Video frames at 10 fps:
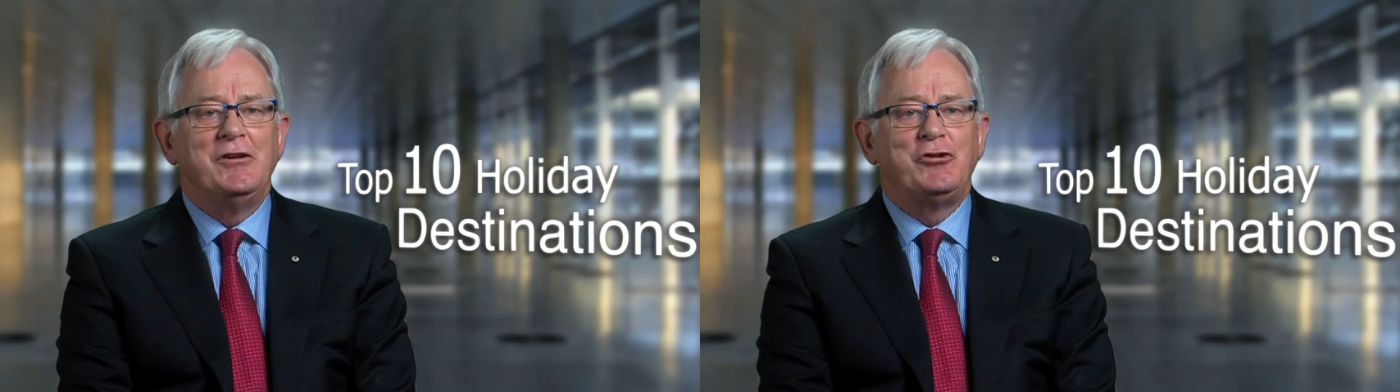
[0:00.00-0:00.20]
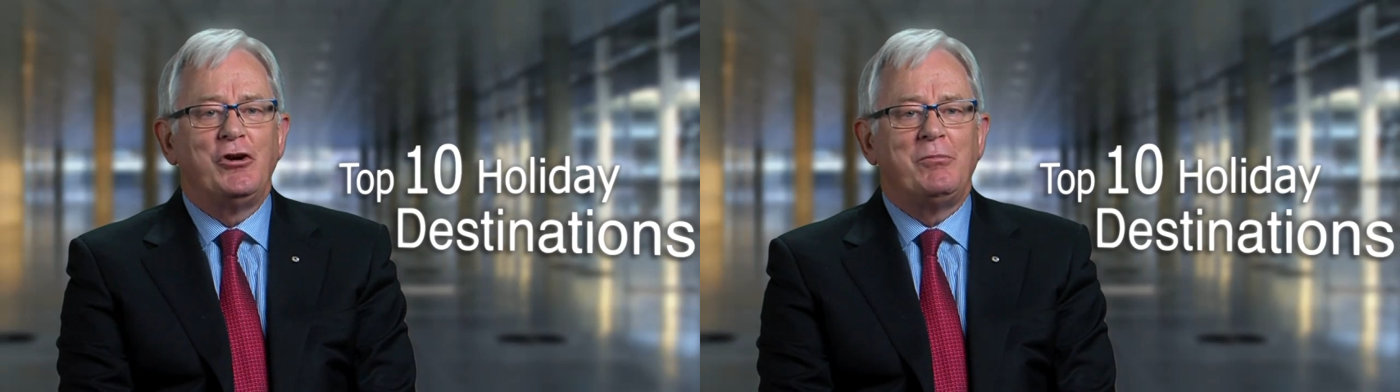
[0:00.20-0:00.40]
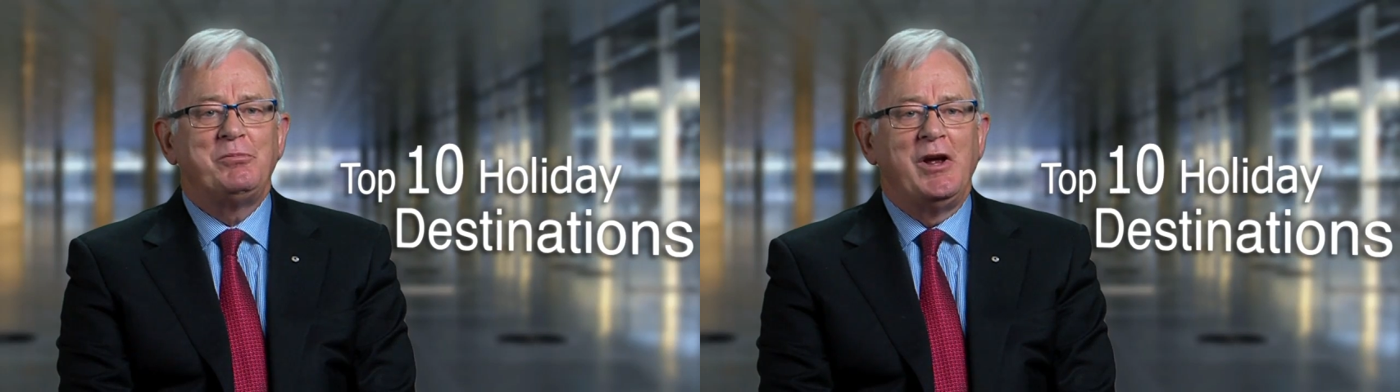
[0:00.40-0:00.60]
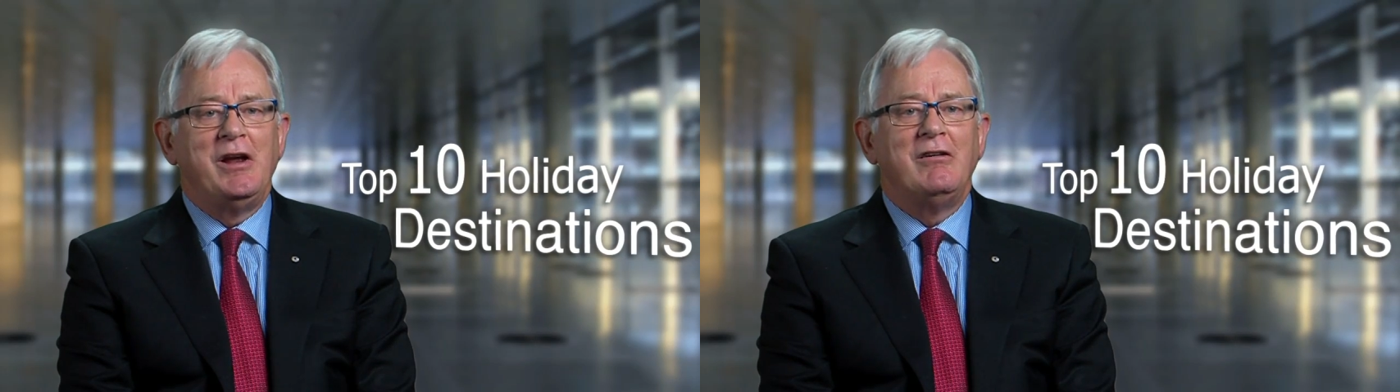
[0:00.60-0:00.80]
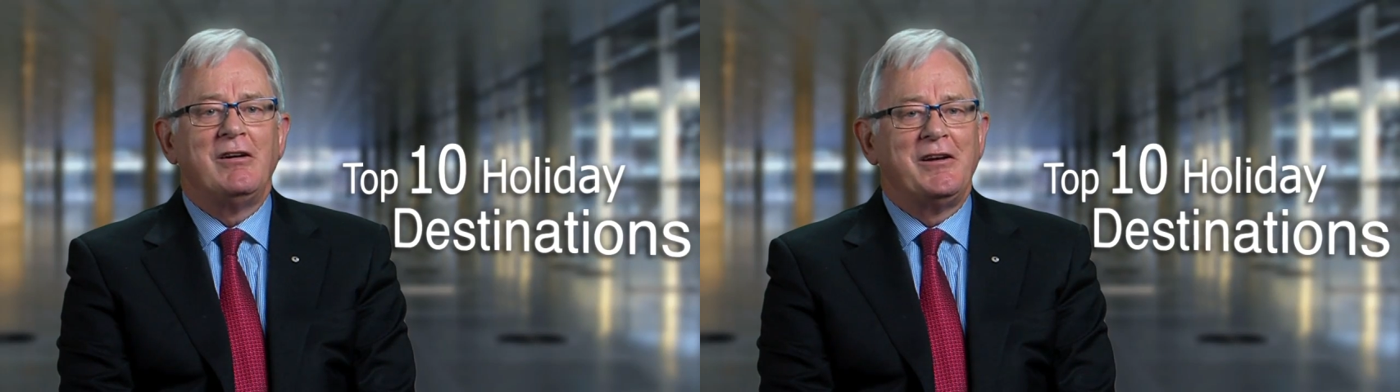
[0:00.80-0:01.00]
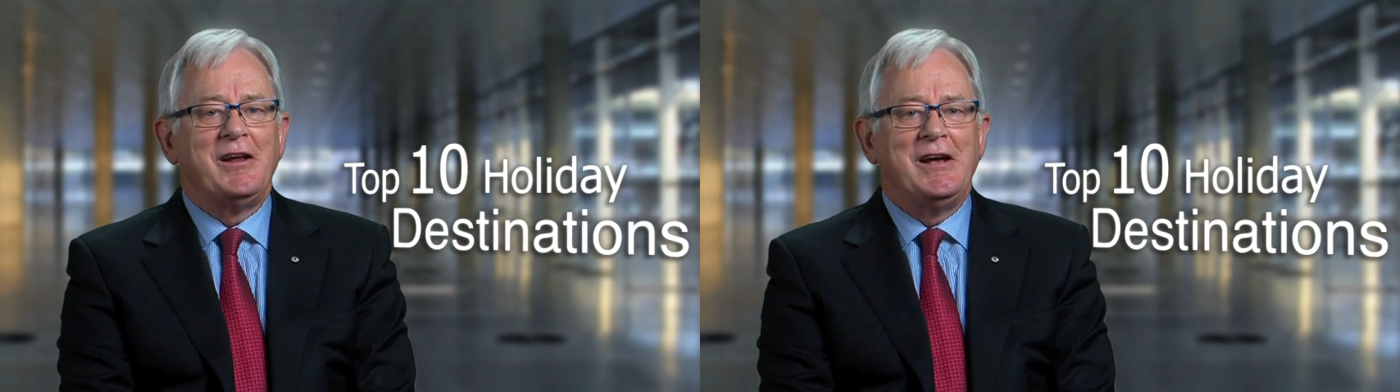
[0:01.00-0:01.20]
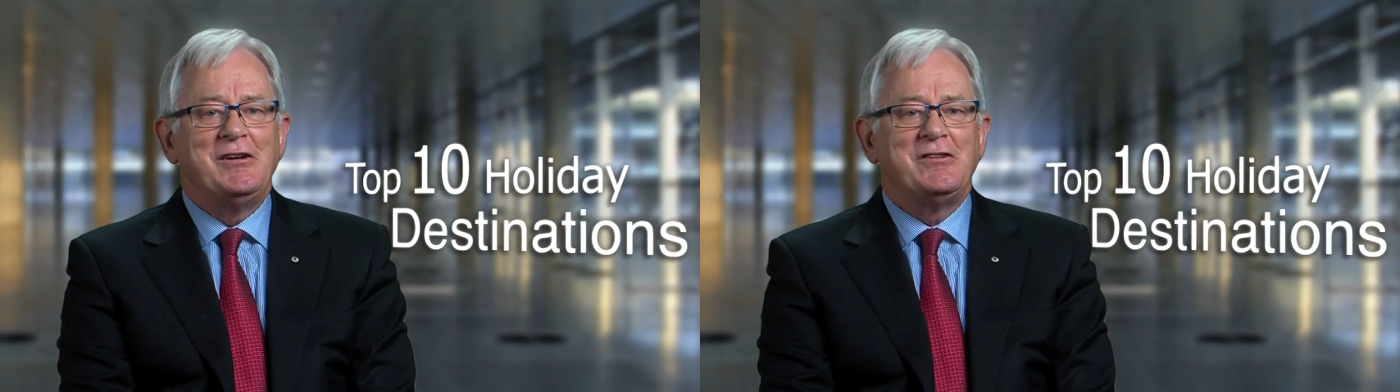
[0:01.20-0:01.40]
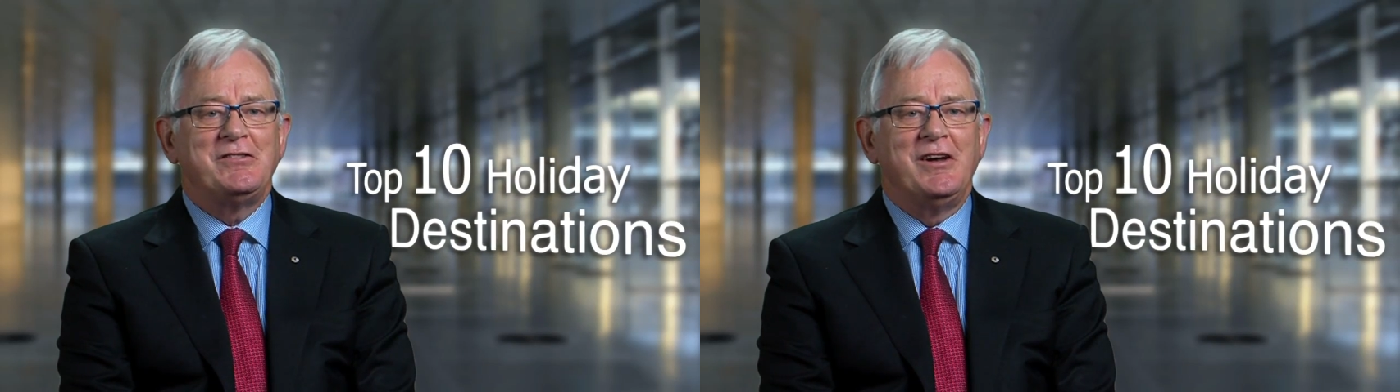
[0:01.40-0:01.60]
the top 10 holiday
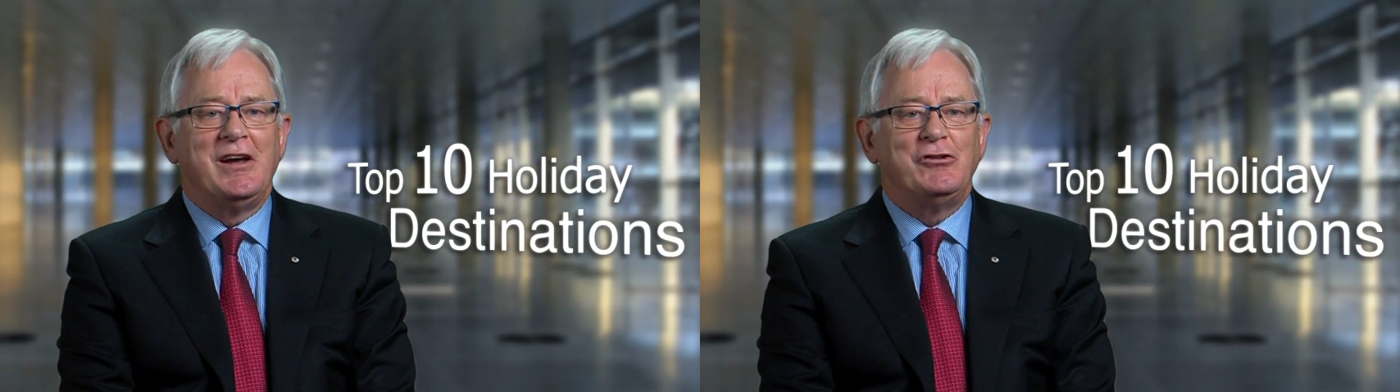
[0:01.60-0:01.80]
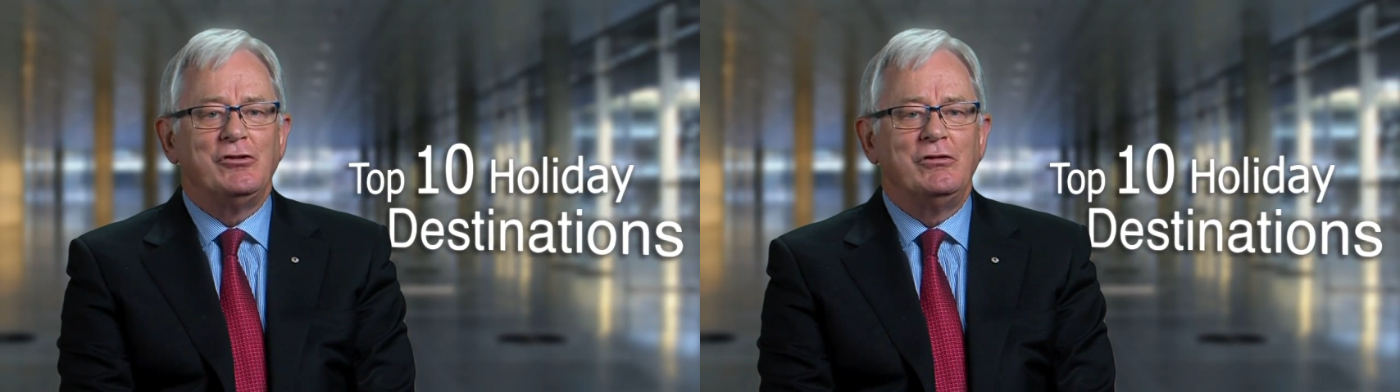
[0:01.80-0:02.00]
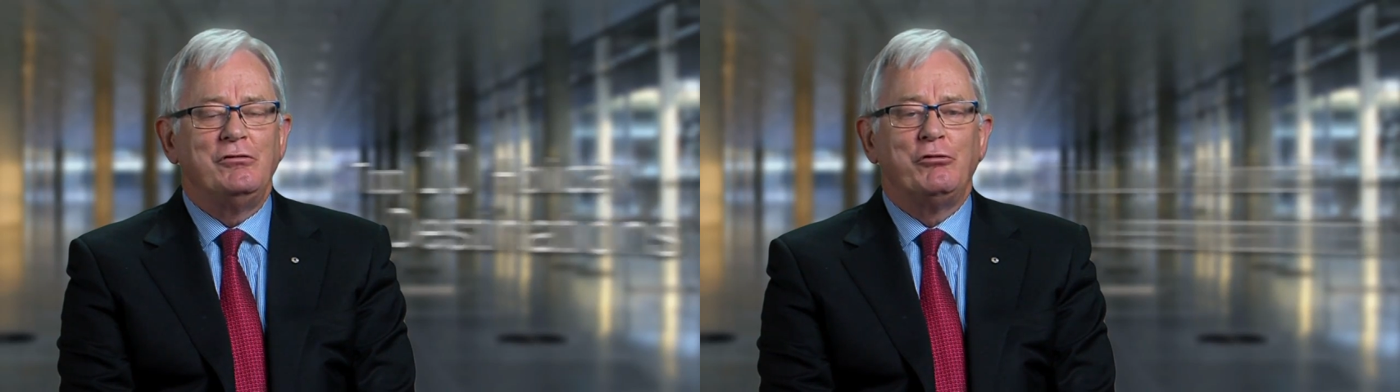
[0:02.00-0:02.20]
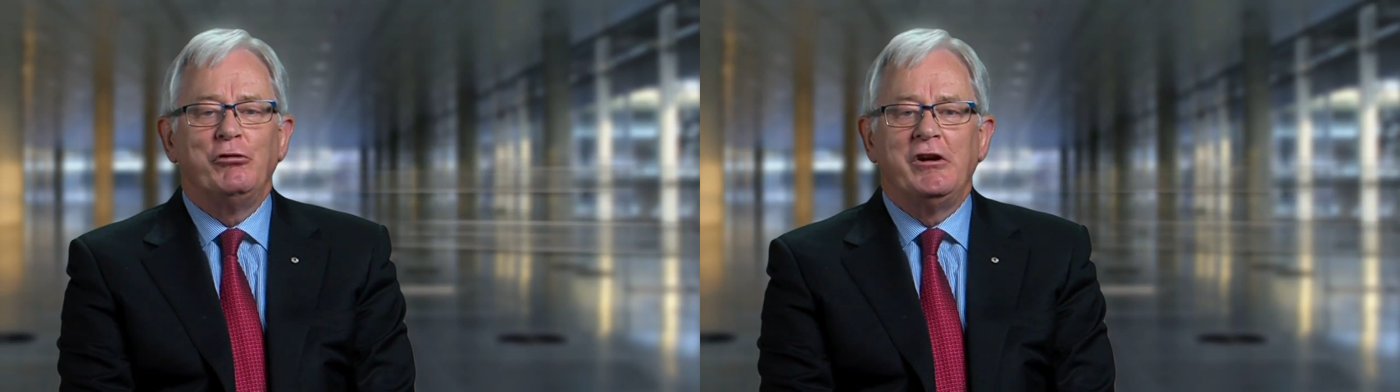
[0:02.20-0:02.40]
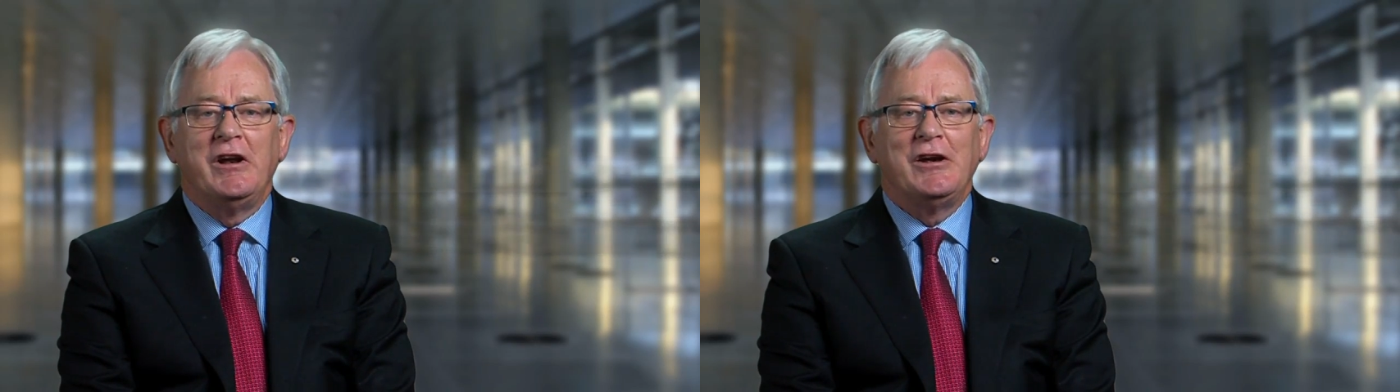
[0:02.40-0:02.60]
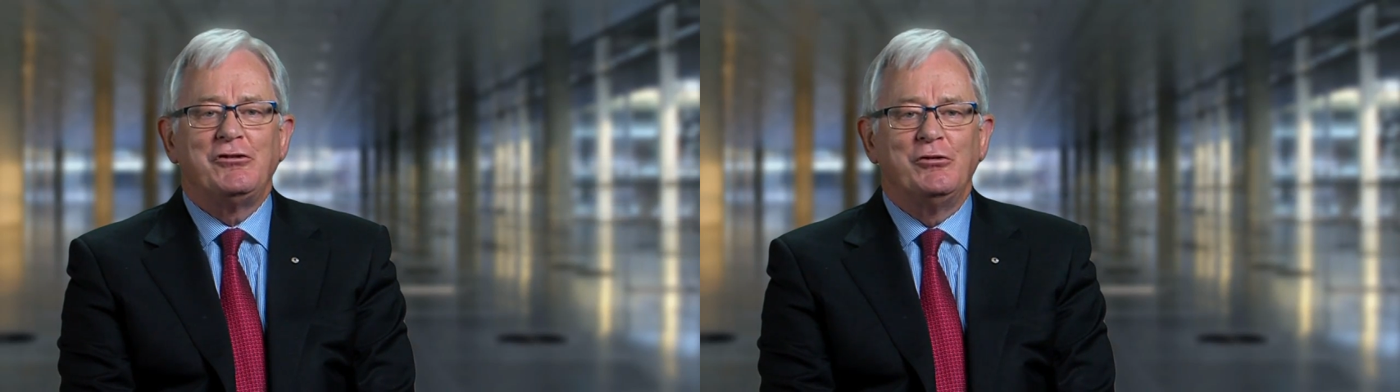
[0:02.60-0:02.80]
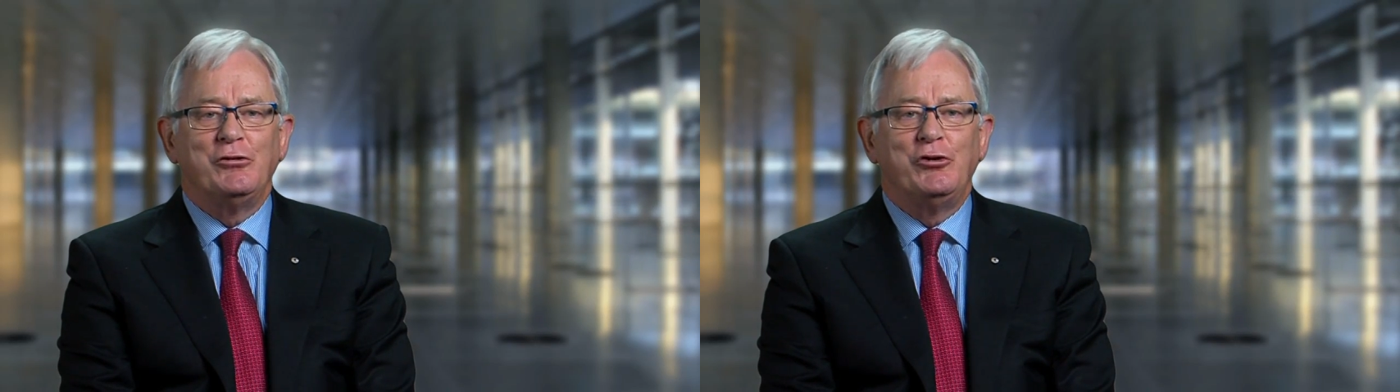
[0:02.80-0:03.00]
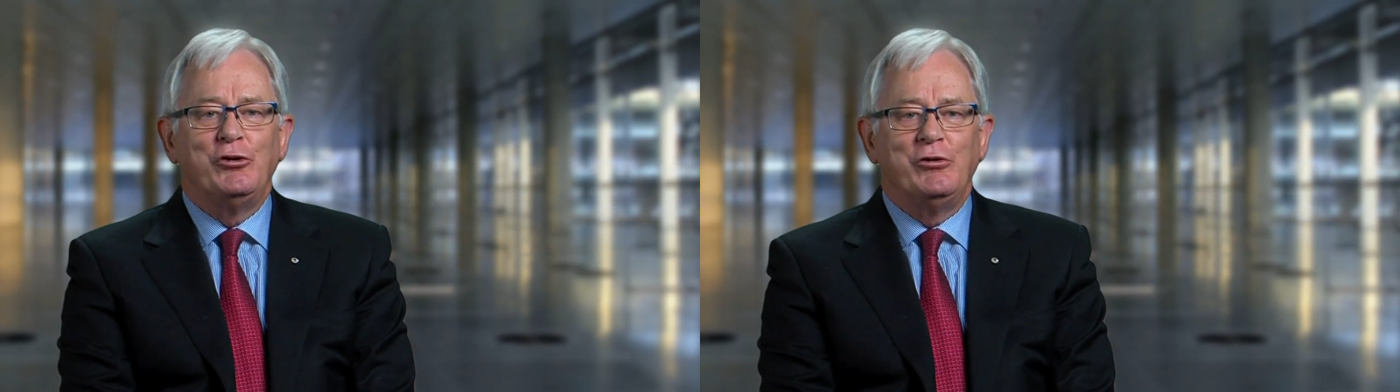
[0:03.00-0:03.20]
destinations for international
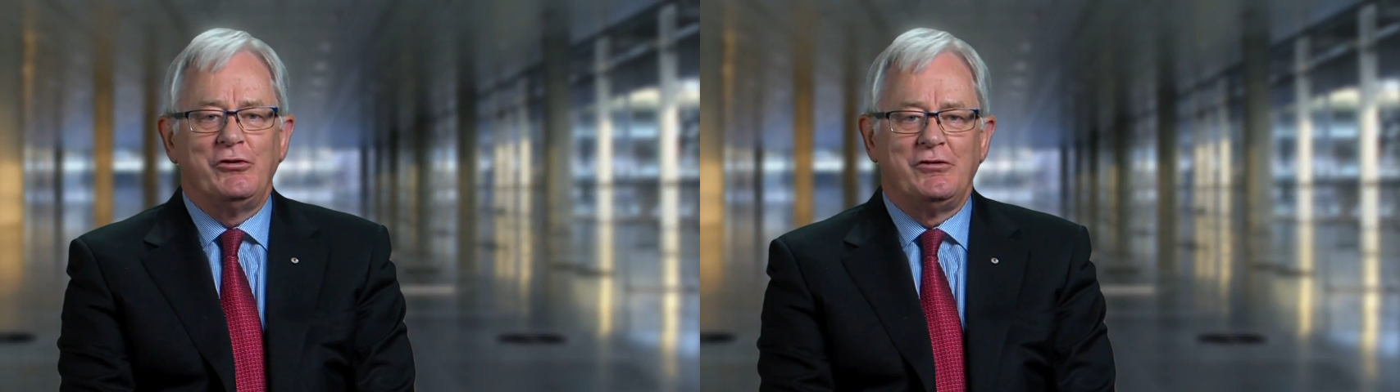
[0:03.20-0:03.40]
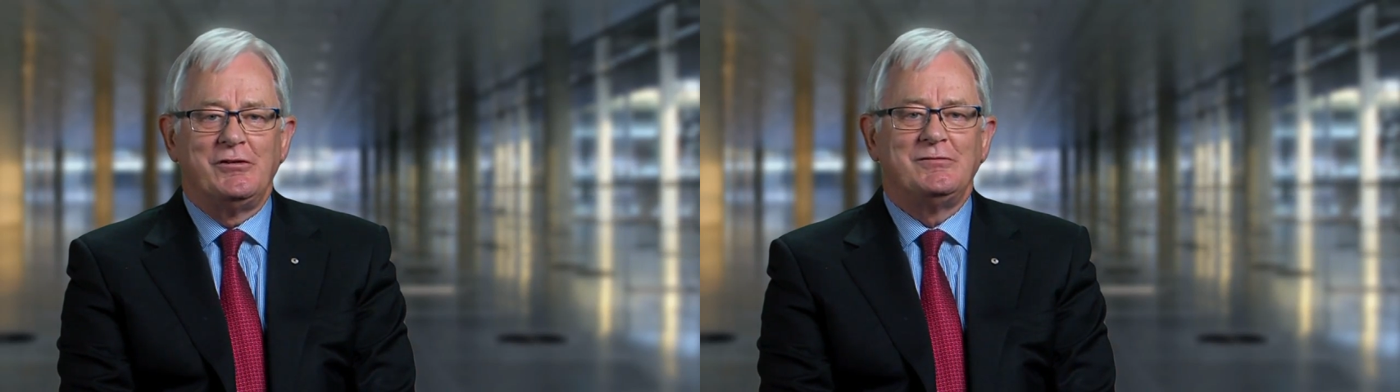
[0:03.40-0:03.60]
tourists.